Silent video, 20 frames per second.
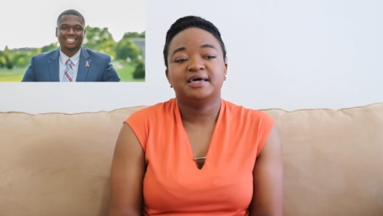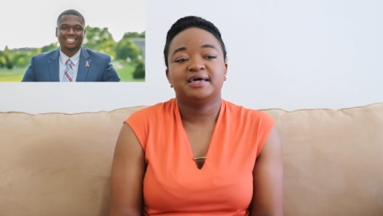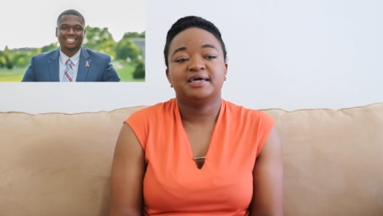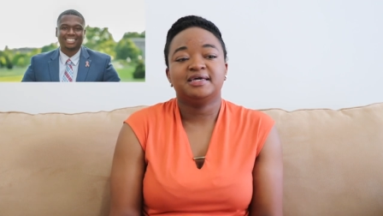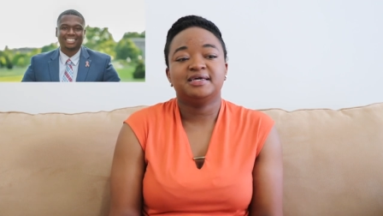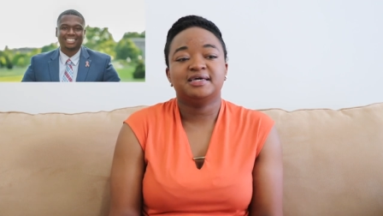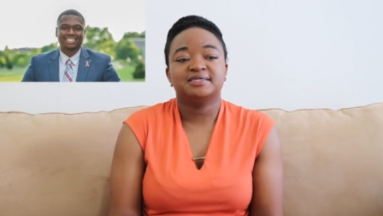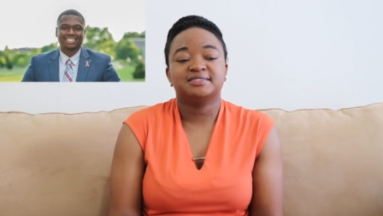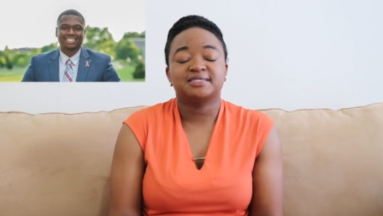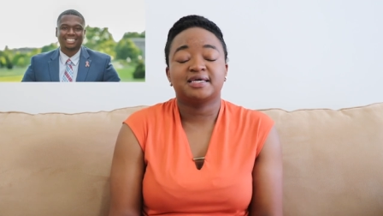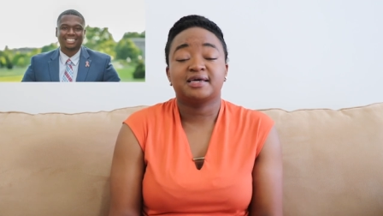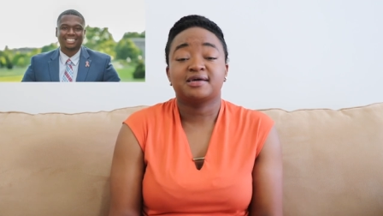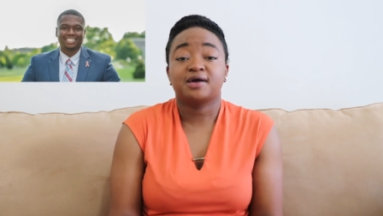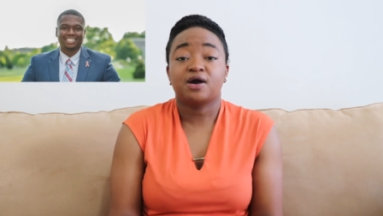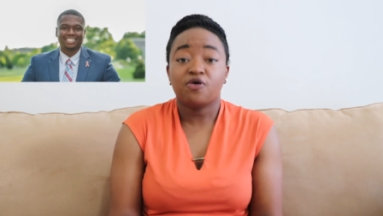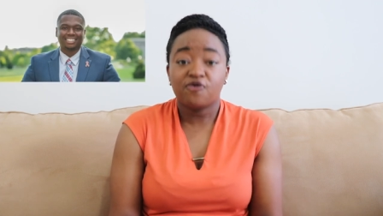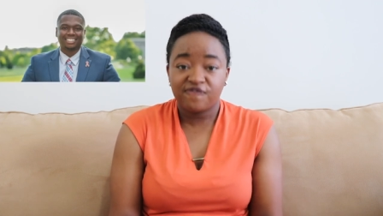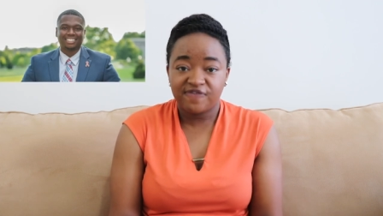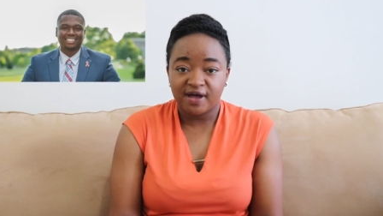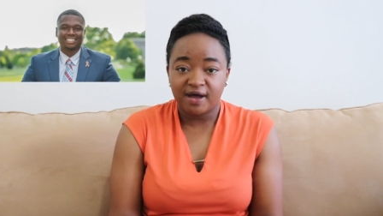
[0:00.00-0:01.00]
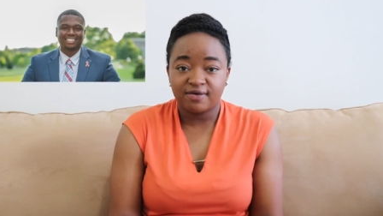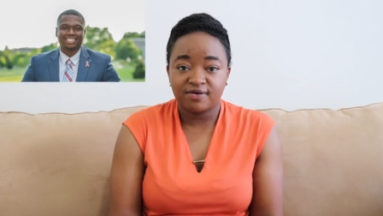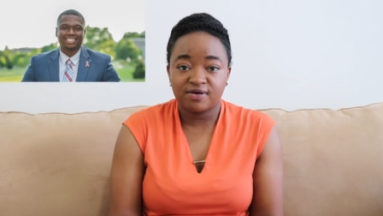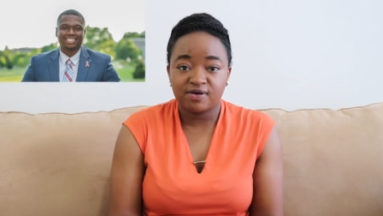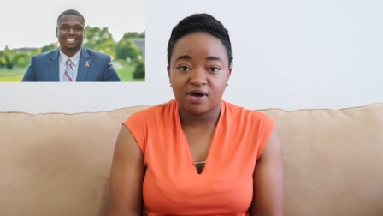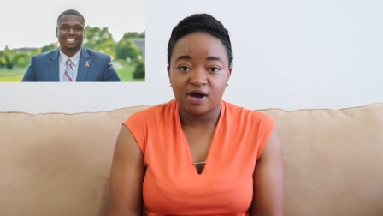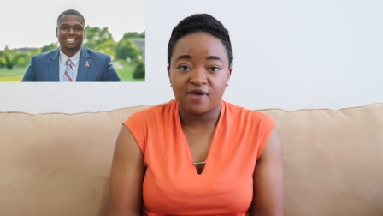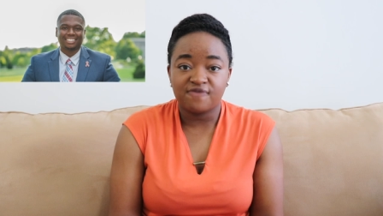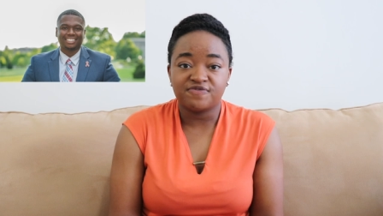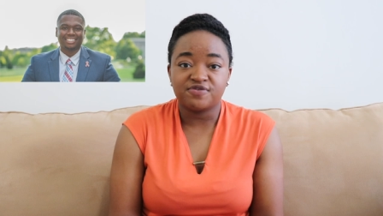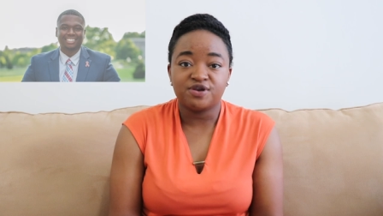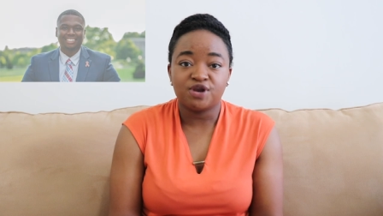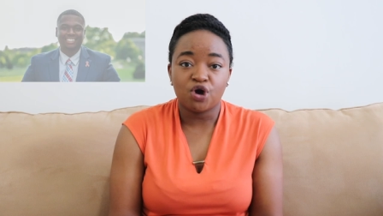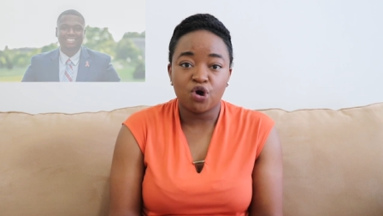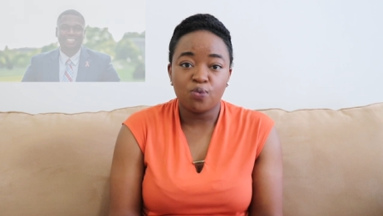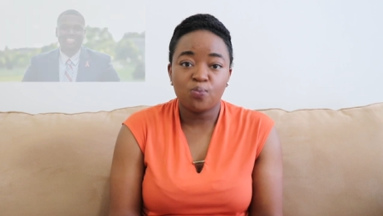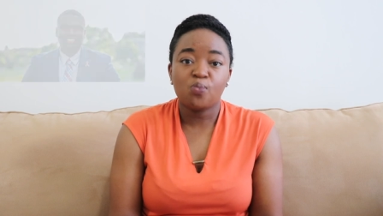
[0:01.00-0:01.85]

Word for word: He is a co-founder of No